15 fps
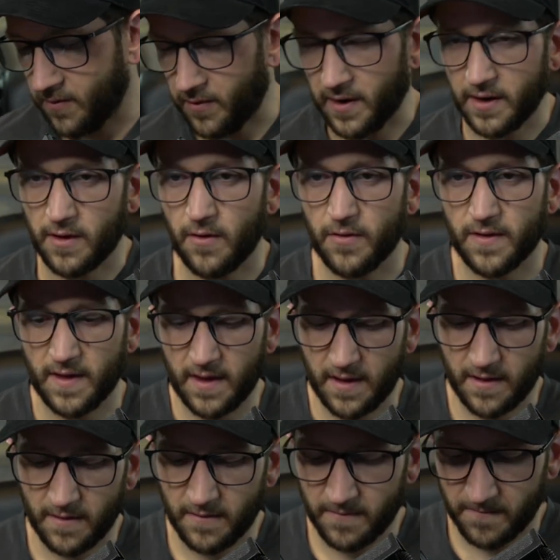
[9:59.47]
when it goes
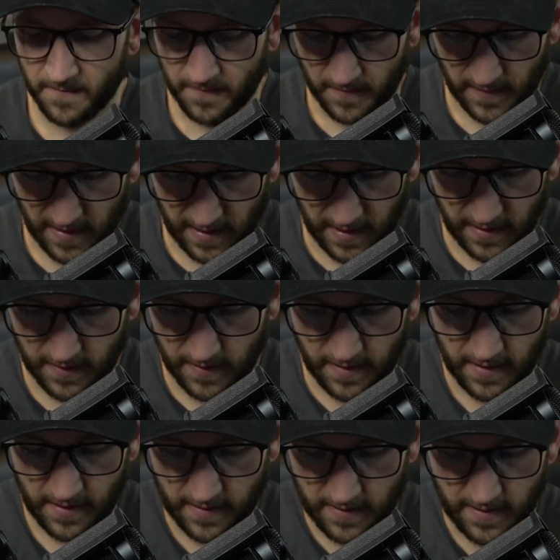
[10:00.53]
in, it
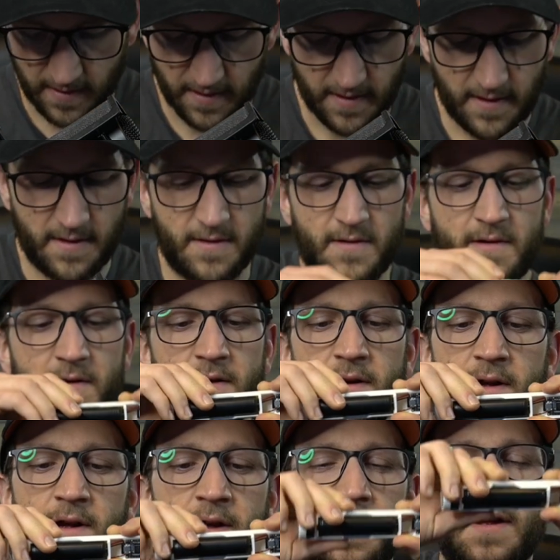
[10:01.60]
it uh,
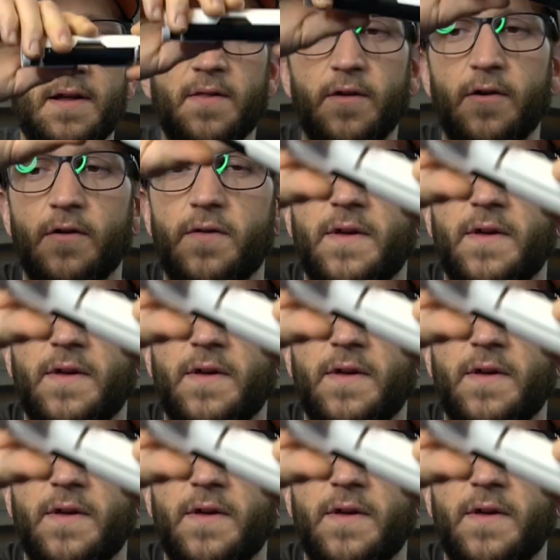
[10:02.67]
there are